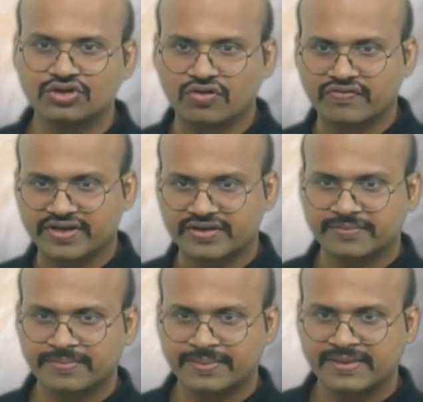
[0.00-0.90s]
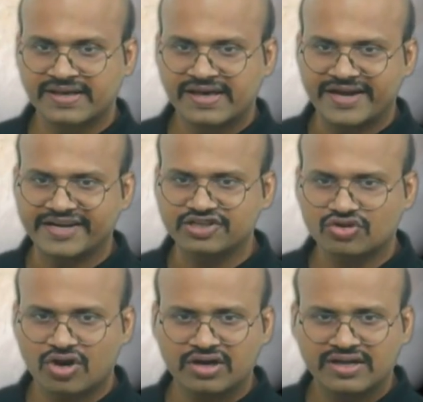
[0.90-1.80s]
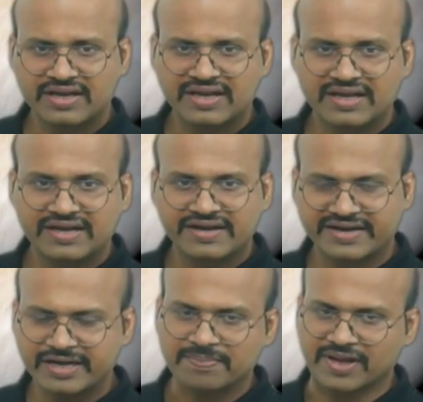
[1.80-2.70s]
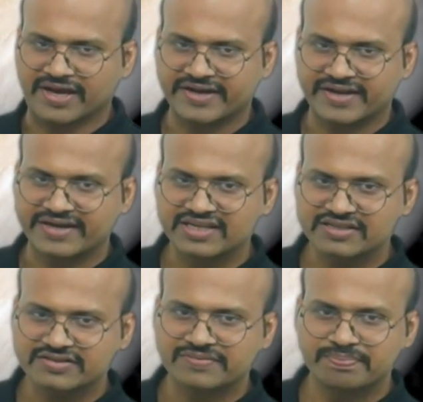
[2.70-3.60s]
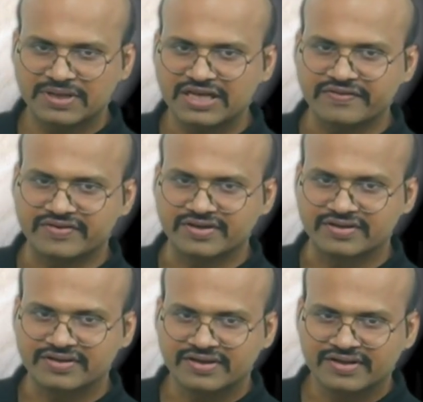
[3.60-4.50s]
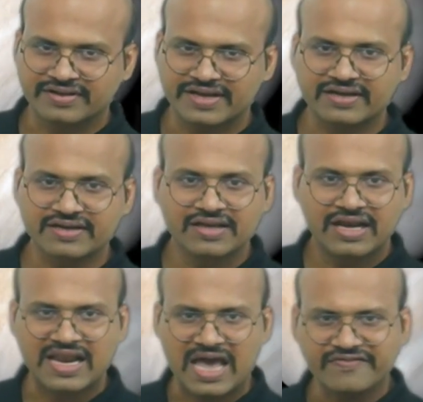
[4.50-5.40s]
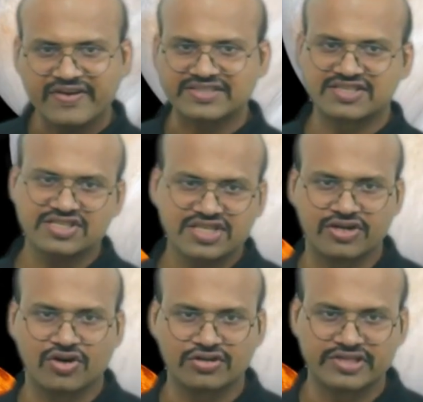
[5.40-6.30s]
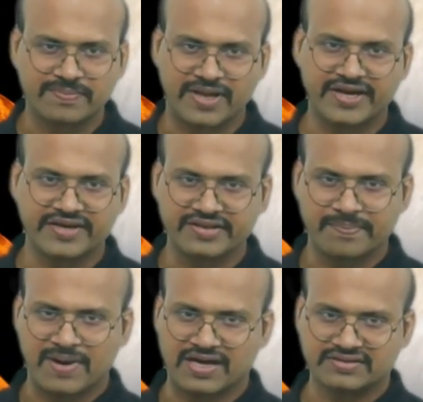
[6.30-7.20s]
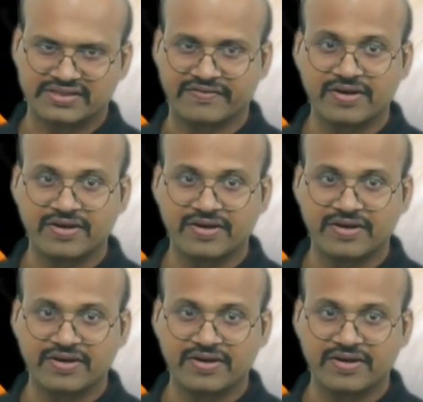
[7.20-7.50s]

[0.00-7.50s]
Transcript: over here, and it is called red planet, and it is believed that life existed on this planet in the past. Several